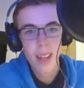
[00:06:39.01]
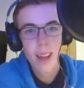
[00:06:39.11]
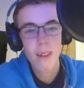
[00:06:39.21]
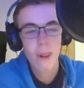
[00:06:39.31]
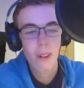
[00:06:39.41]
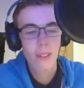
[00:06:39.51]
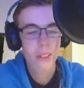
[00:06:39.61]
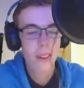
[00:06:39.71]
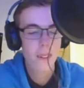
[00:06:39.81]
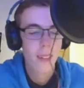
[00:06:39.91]
They're the
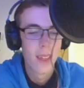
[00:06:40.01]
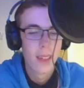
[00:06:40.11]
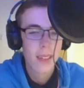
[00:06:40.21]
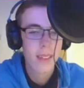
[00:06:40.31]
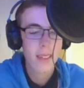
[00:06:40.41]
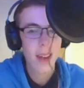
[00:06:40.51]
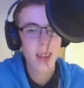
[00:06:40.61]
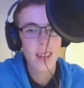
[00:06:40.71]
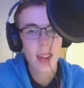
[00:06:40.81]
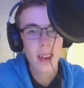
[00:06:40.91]
ones that
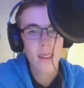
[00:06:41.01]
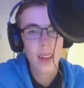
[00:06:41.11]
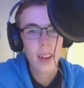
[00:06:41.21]
stand out.